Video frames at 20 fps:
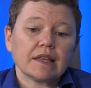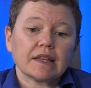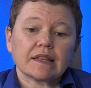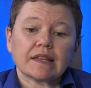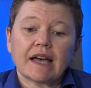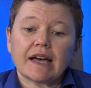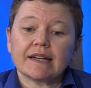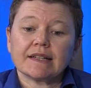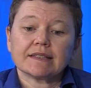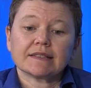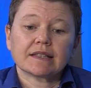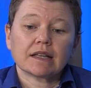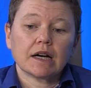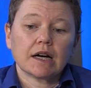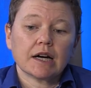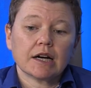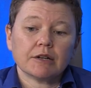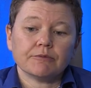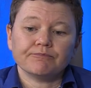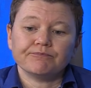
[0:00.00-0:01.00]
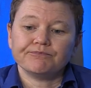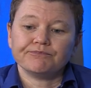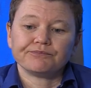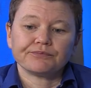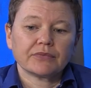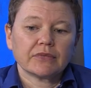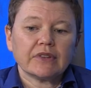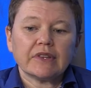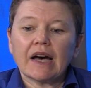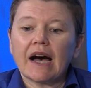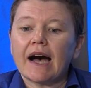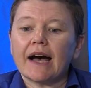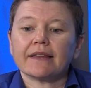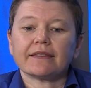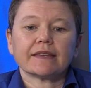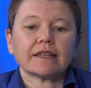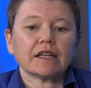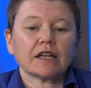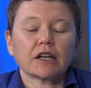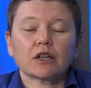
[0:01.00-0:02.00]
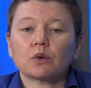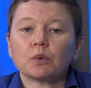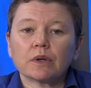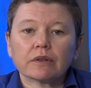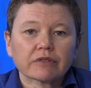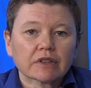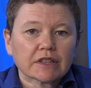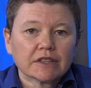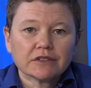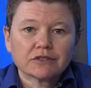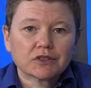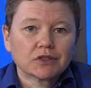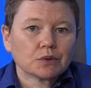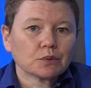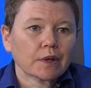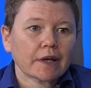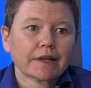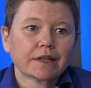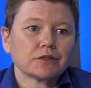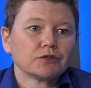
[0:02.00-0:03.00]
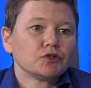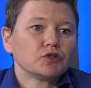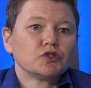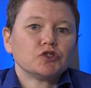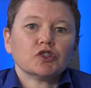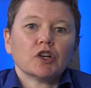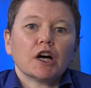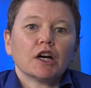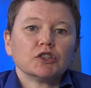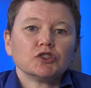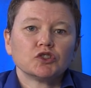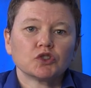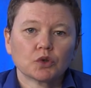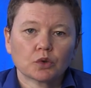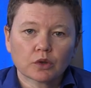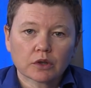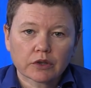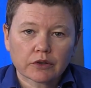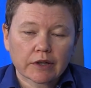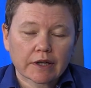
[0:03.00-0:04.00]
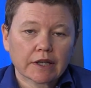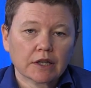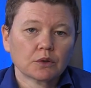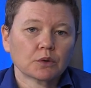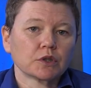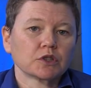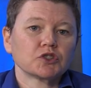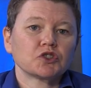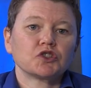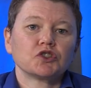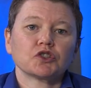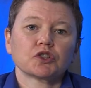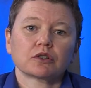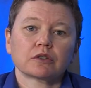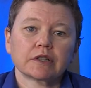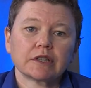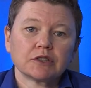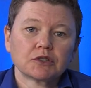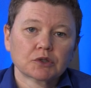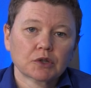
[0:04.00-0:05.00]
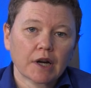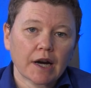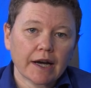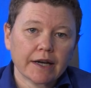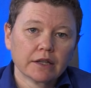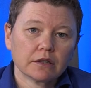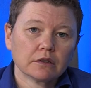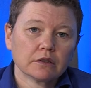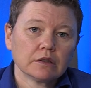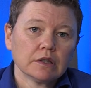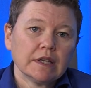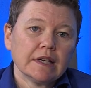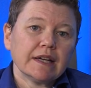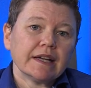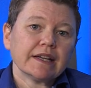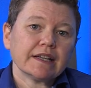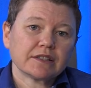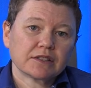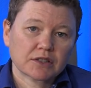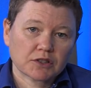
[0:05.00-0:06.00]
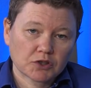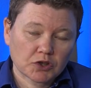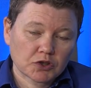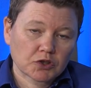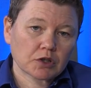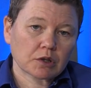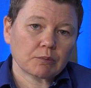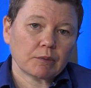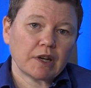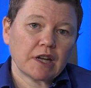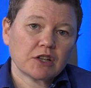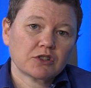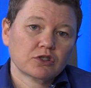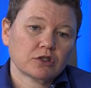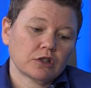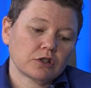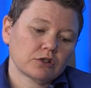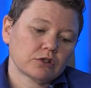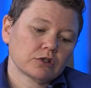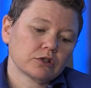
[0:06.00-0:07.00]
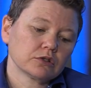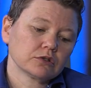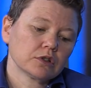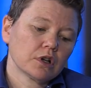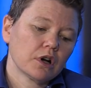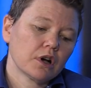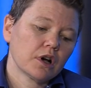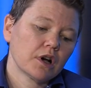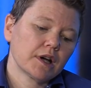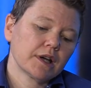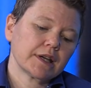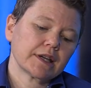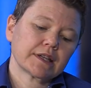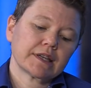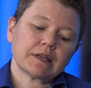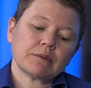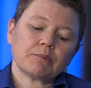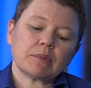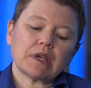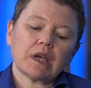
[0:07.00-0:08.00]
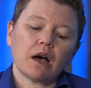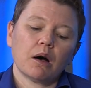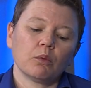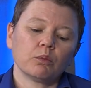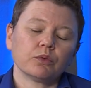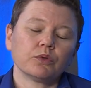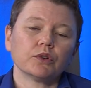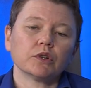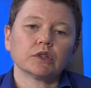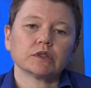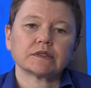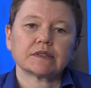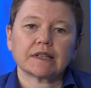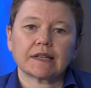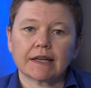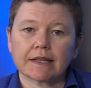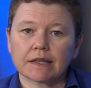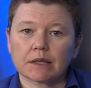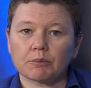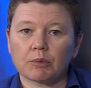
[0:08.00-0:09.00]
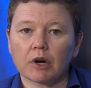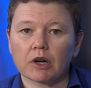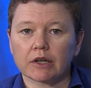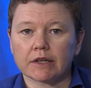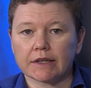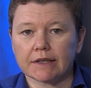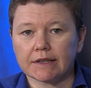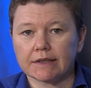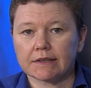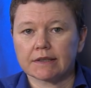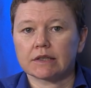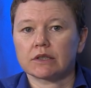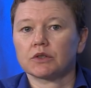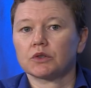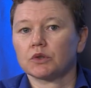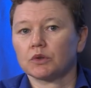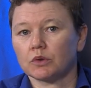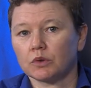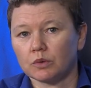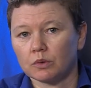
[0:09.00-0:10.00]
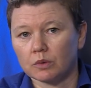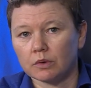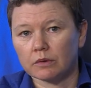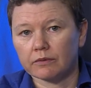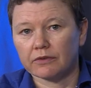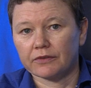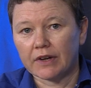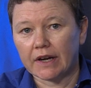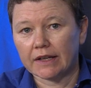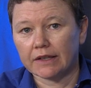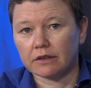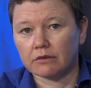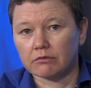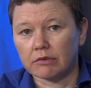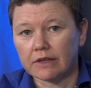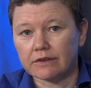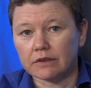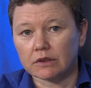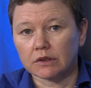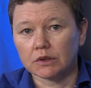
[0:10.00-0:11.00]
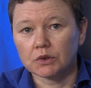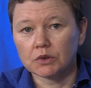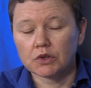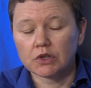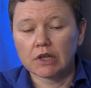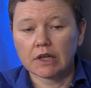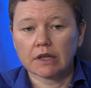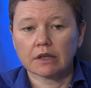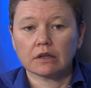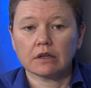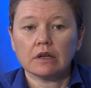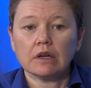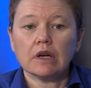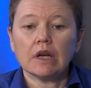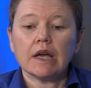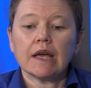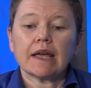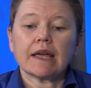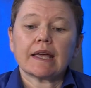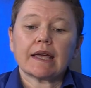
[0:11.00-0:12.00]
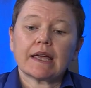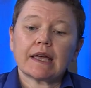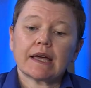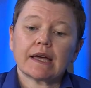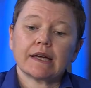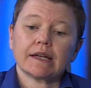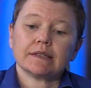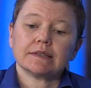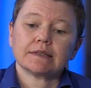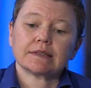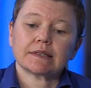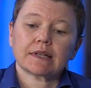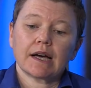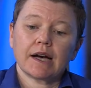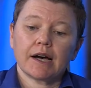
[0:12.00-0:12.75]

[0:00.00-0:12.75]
That is not the equivalent to like a judge ordering it or a jury trial. It's a determination under the law. It can be helpful to get the parties to find a resolution. And